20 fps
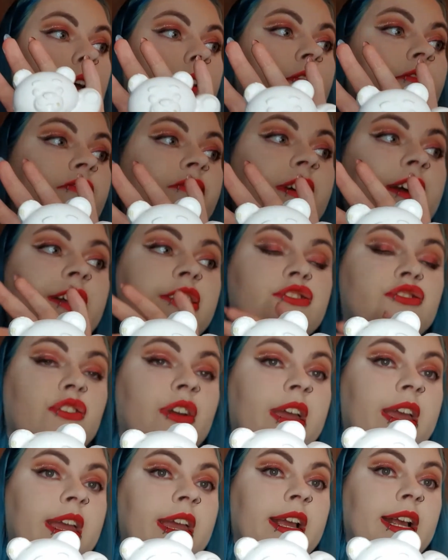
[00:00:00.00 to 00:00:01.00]
fair
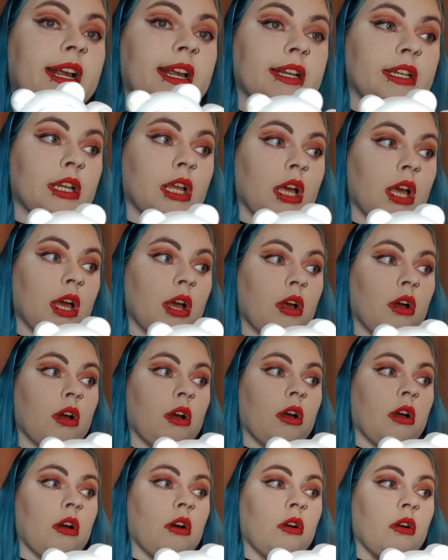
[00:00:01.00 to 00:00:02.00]
trade,
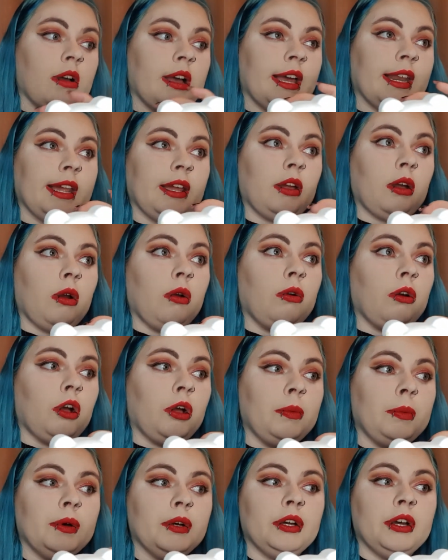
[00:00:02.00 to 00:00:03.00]
organic cocoa
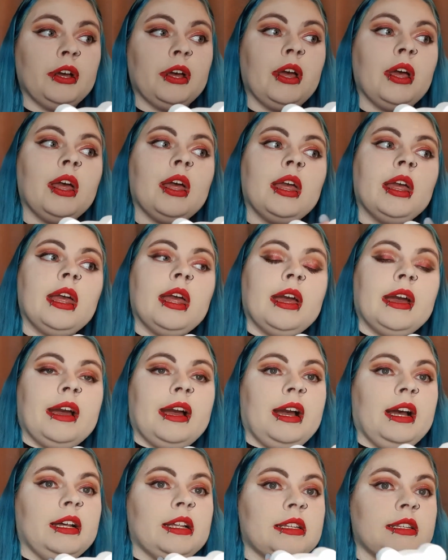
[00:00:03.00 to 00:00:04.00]
butter,
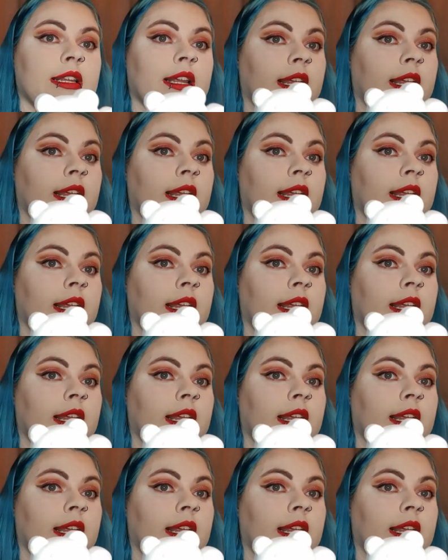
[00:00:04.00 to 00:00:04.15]
and